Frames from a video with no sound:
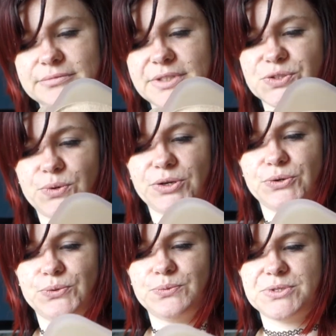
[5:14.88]
It's quite
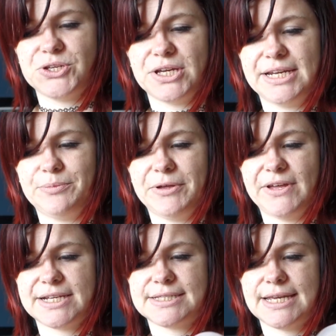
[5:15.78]
cool, so you can let a bit of
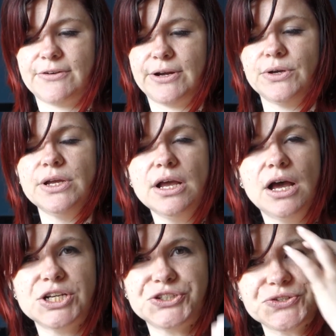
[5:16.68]
excess air out.
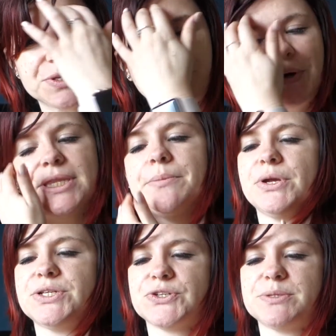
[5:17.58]
I should also point that
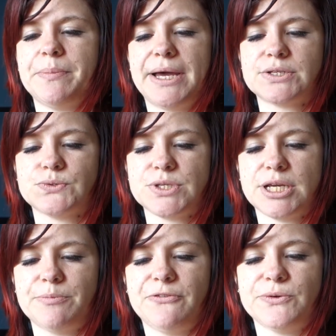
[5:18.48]
most ostomy bags also
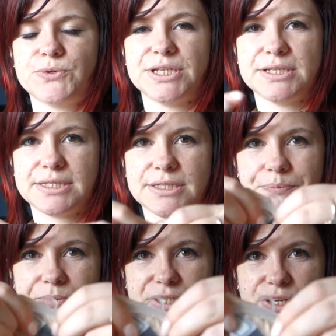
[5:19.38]
come with filters.
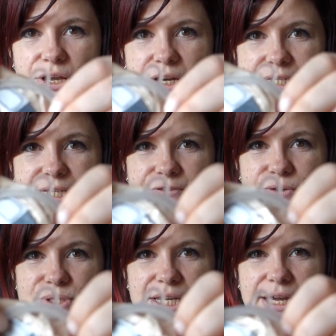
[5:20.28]
So you can kind of see the
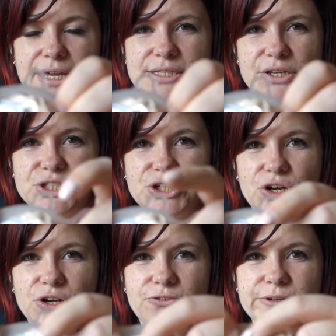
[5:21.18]
filter here, it's like a
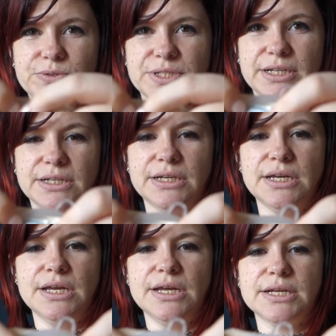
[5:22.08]
charcoal filter.
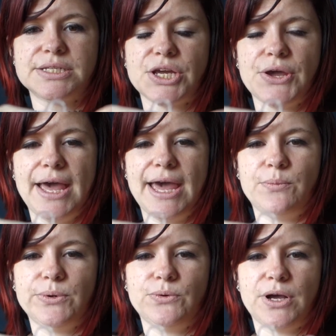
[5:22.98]
So air
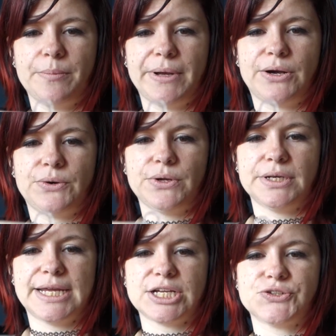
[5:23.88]
will come out
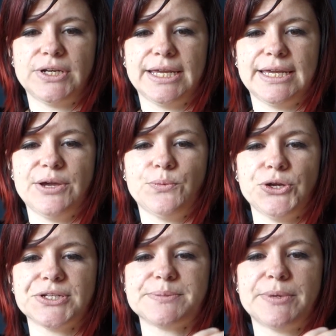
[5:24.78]
naturally. It
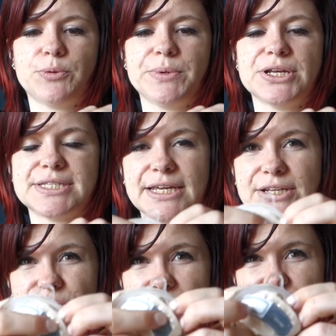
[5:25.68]
won't smell because they
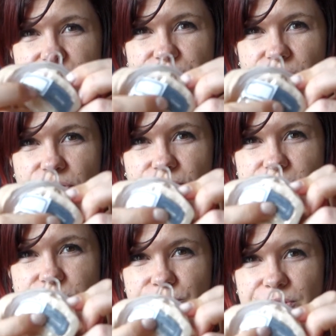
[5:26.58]
do have the charcoal
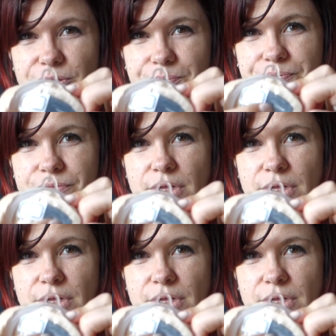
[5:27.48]
filter in them.